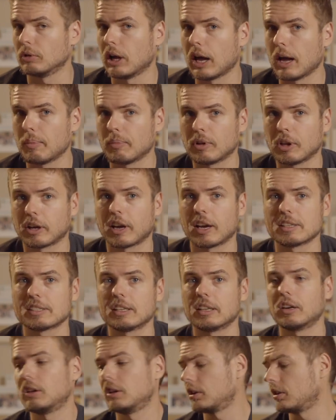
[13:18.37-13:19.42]
Um, like I
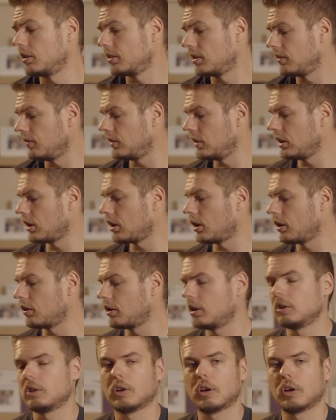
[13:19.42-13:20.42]
said earlier in the video,